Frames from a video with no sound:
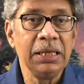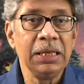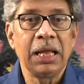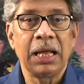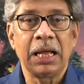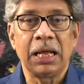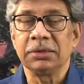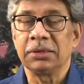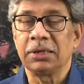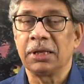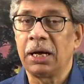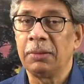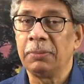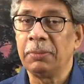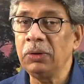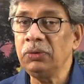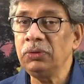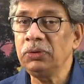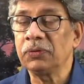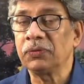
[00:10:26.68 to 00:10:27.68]
and the
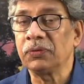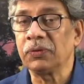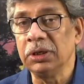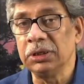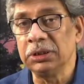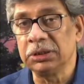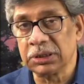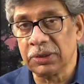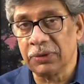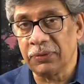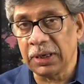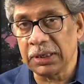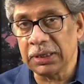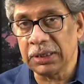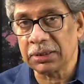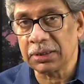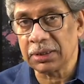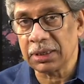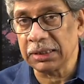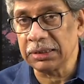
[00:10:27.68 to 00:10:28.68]
amount of
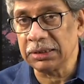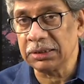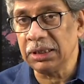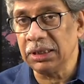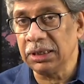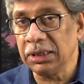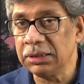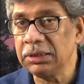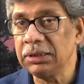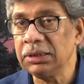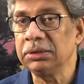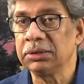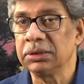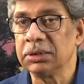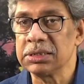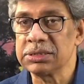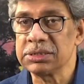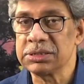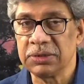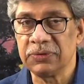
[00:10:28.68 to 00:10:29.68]
ultraviolet light hitting
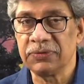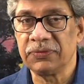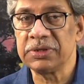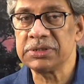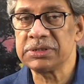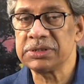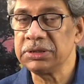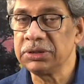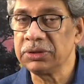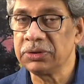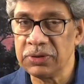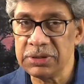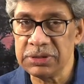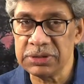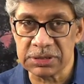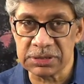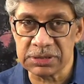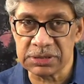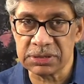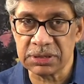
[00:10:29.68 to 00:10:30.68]
the surface
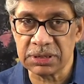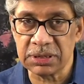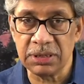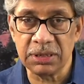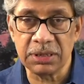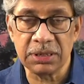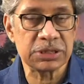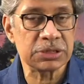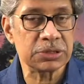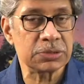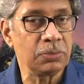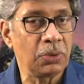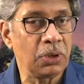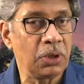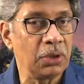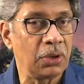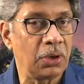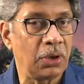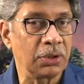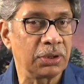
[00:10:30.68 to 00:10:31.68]
increases, killing small
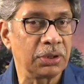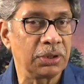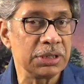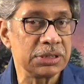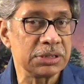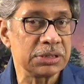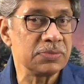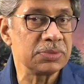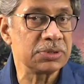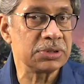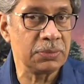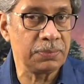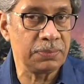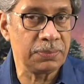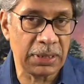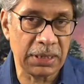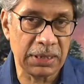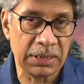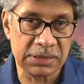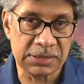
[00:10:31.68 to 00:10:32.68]
organisms and
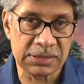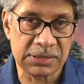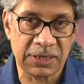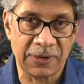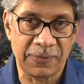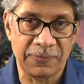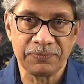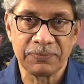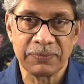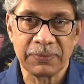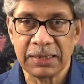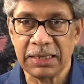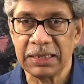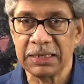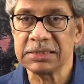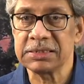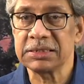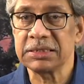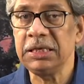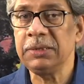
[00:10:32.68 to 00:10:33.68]
plants, that
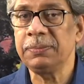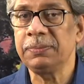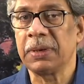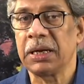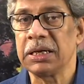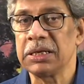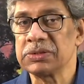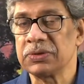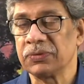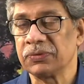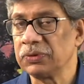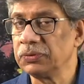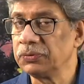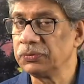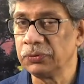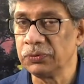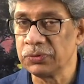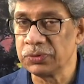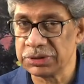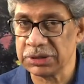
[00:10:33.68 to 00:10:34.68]
is key parts of the
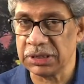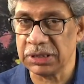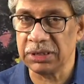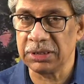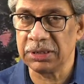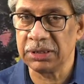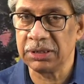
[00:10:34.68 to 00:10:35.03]
food chain.